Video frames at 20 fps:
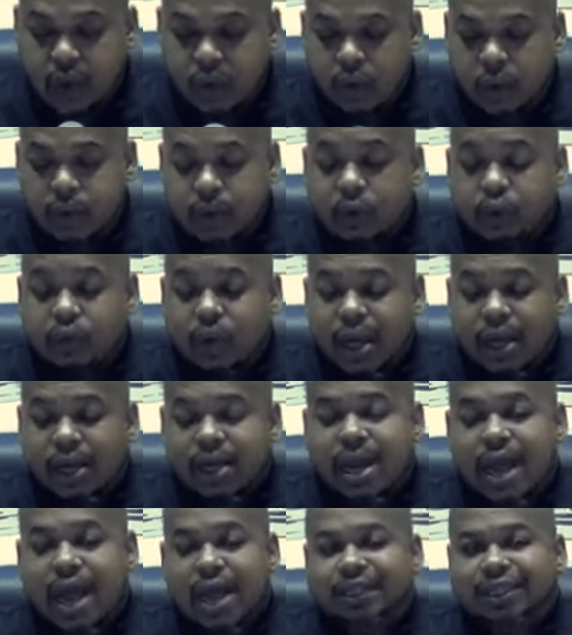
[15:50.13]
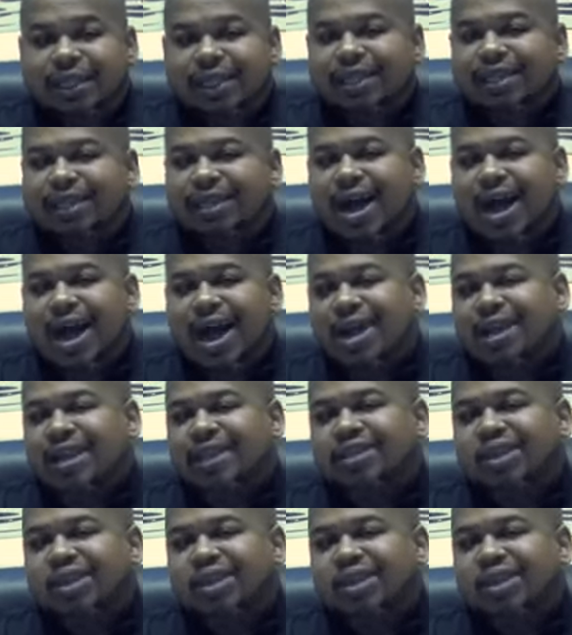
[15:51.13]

we will recognize that God has